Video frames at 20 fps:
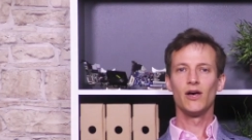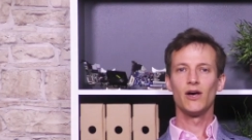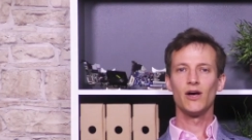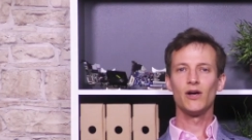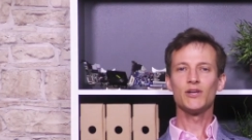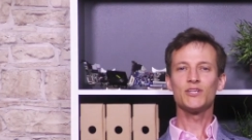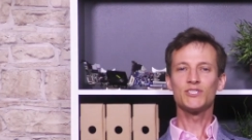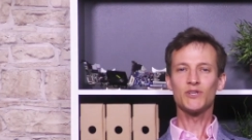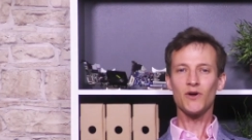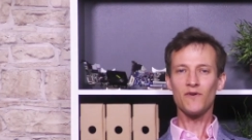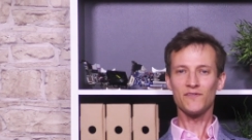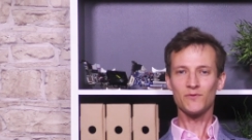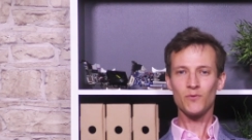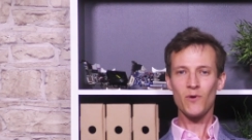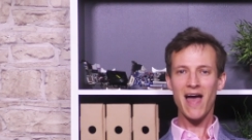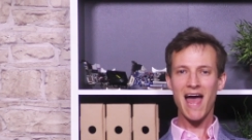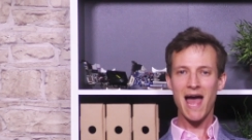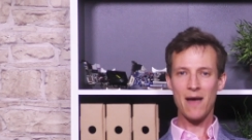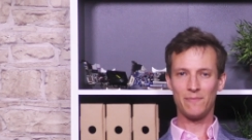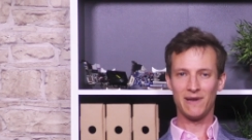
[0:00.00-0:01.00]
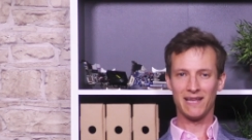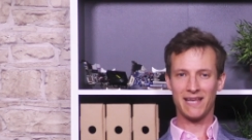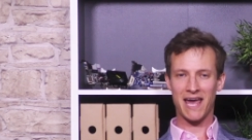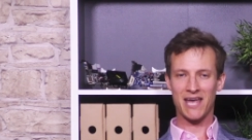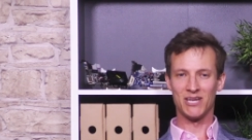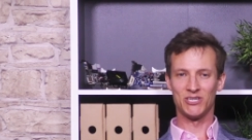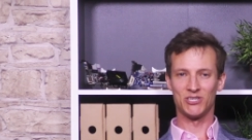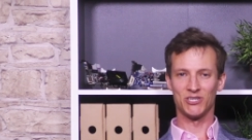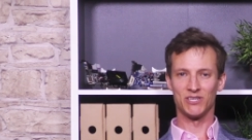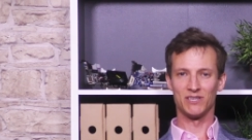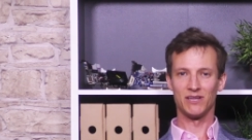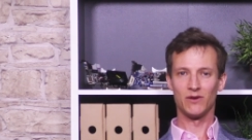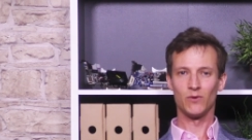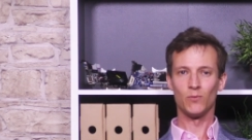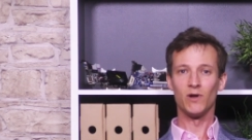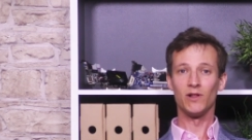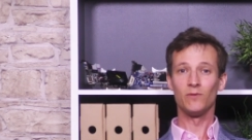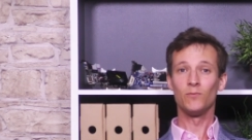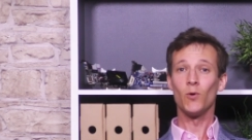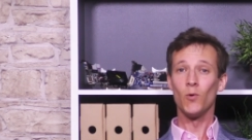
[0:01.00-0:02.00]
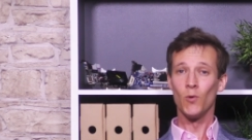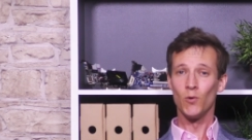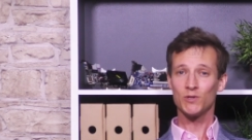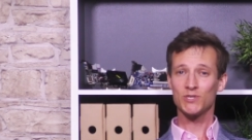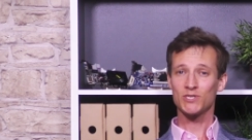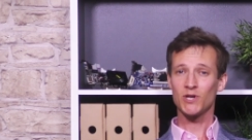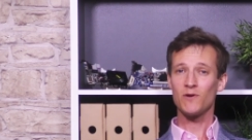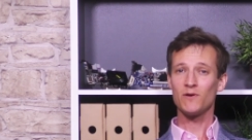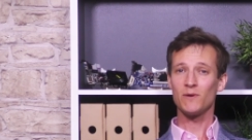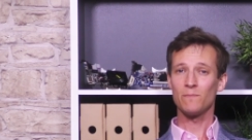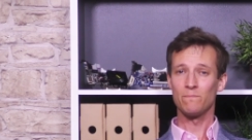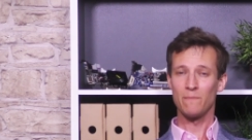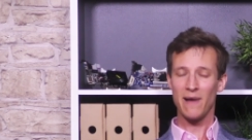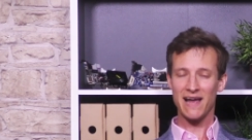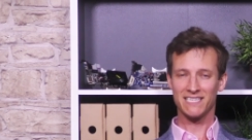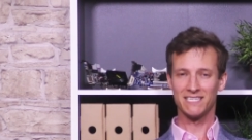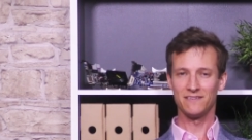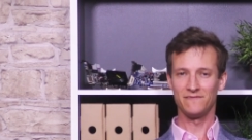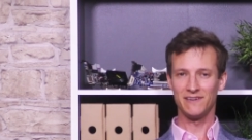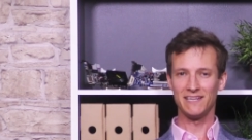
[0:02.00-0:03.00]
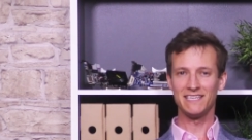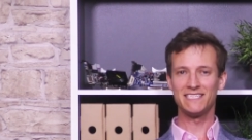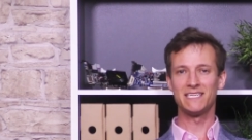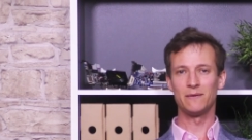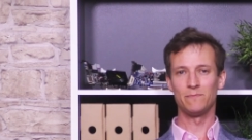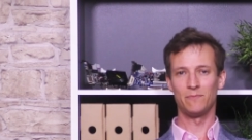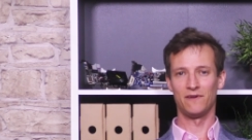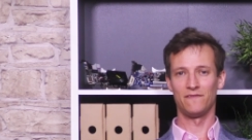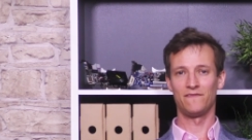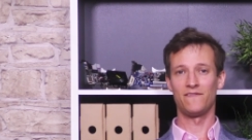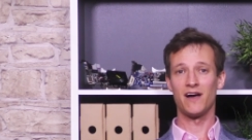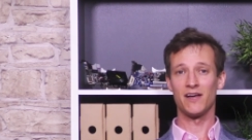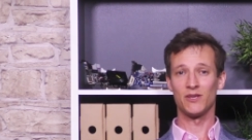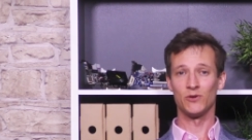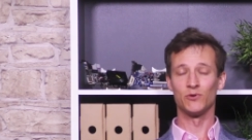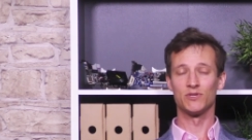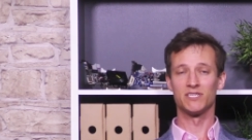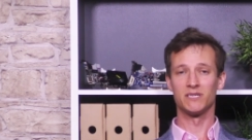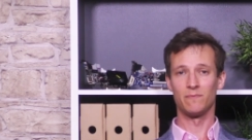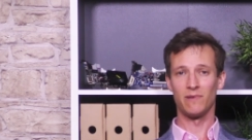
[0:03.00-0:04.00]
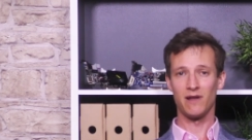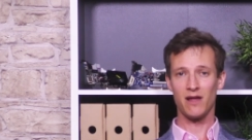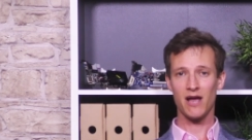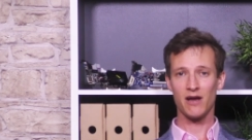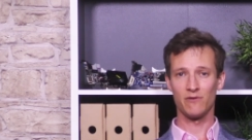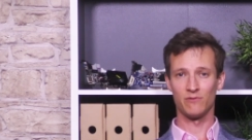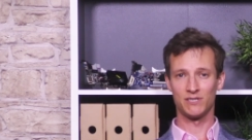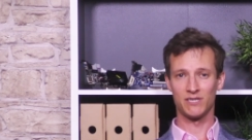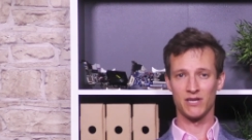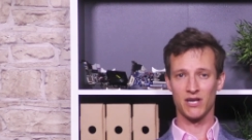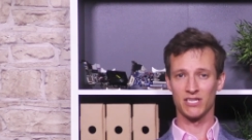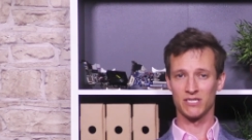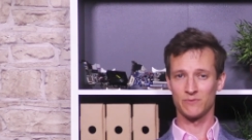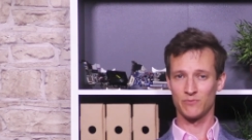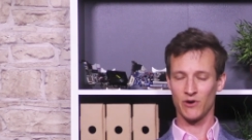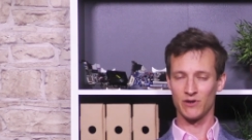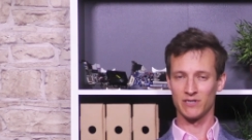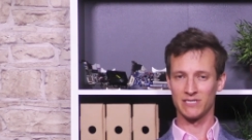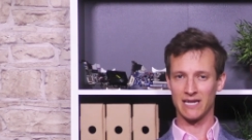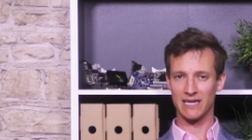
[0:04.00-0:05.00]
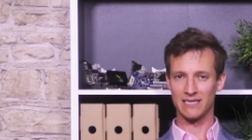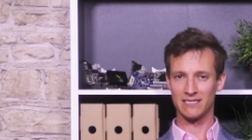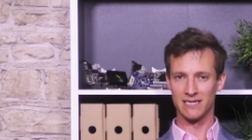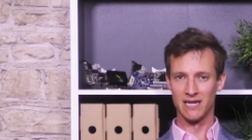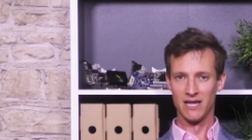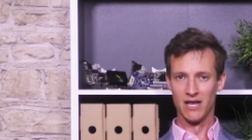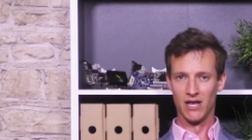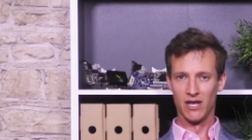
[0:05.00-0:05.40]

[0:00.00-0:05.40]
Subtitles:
A software application will also massively simplify your supplier returns process.